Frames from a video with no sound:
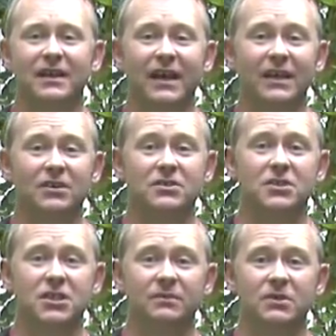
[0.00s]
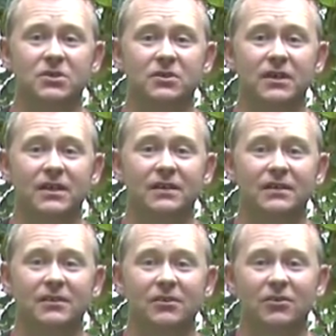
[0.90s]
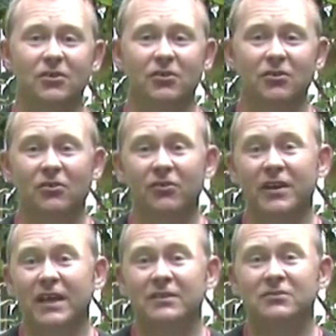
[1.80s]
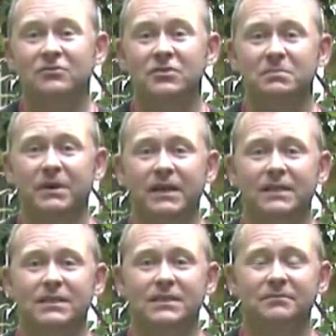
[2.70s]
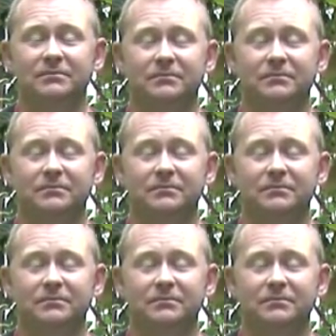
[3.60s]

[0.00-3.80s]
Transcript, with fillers: in a conservatory or an indoor space.